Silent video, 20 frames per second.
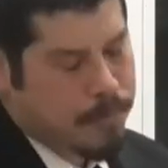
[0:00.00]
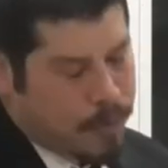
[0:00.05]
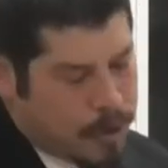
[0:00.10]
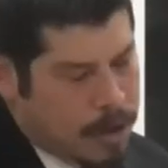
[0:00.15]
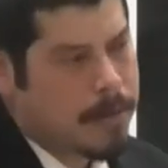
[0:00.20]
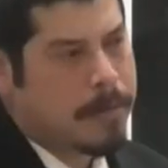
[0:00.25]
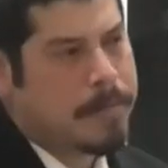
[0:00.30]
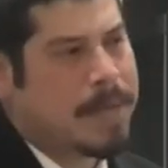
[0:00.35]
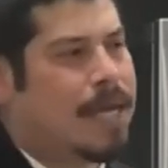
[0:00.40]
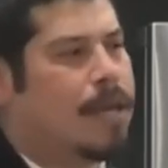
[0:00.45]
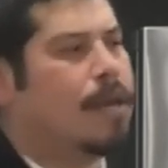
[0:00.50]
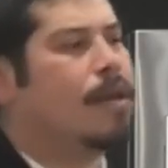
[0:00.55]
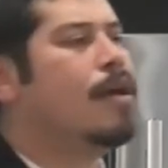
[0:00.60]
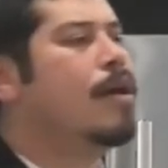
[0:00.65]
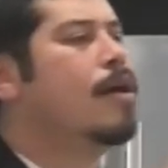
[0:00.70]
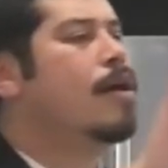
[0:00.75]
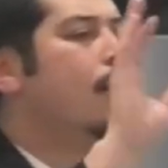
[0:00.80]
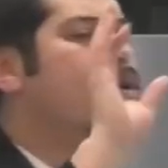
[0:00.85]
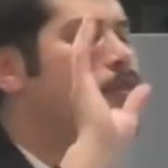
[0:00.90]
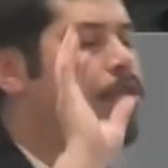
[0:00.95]
putting them in
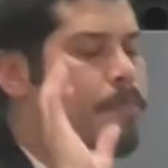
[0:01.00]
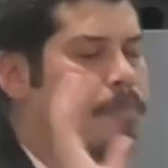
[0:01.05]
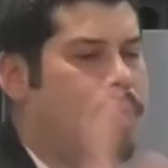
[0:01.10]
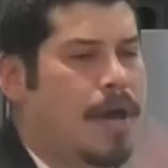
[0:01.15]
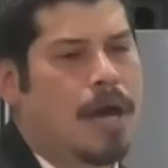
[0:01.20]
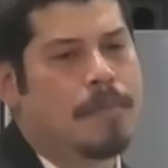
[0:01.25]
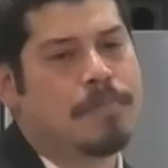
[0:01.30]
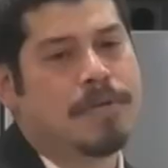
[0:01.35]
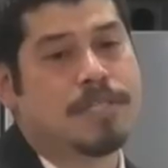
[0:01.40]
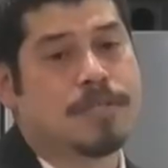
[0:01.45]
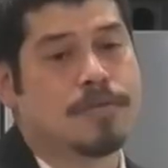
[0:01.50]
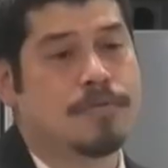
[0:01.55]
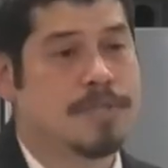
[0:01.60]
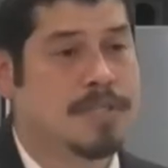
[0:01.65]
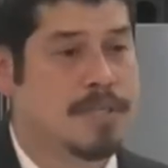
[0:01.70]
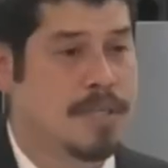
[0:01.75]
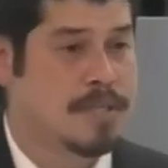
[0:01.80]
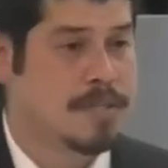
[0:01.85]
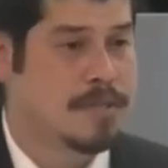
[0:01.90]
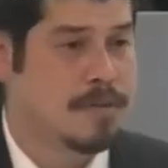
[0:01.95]
the public school
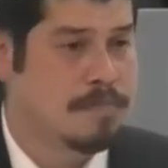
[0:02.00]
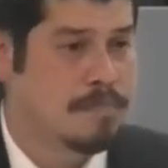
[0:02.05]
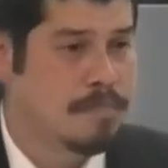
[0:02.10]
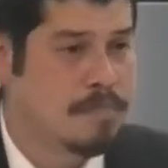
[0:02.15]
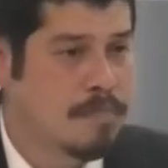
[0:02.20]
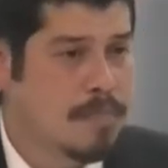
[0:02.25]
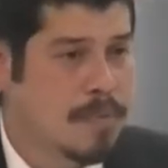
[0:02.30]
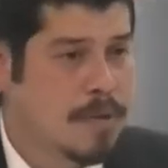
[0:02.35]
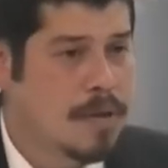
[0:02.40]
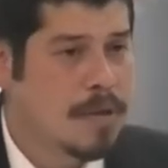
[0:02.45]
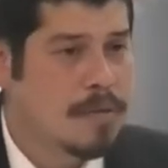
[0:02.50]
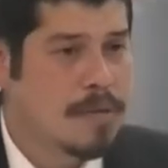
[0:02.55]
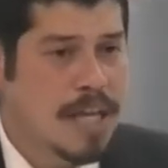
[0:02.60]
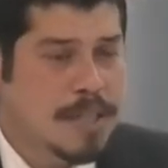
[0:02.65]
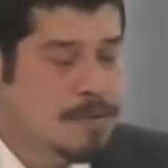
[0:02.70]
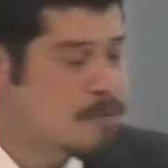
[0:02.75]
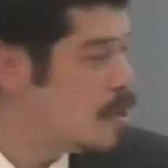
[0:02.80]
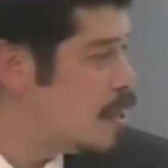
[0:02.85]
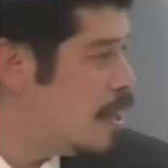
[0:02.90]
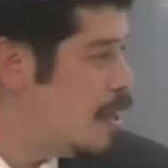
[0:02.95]
system.
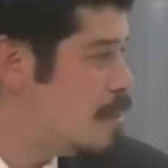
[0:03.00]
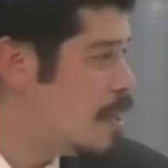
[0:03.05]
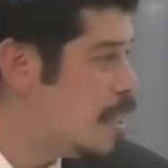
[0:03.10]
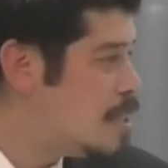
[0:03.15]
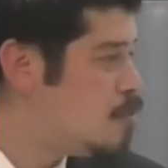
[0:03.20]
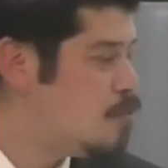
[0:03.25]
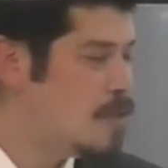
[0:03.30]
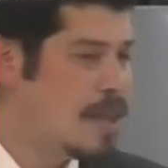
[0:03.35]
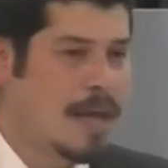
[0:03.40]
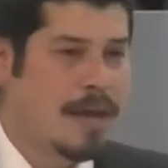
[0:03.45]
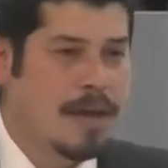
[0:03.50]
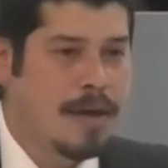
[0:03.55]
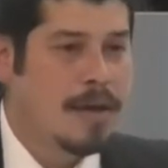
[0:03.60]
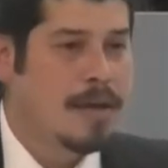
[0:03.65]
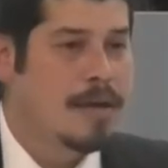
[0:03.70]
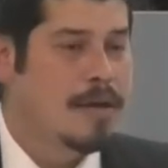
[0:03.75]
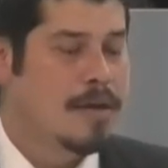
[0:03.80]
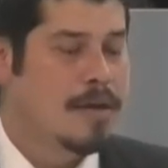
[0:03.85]
That's, what that's who their,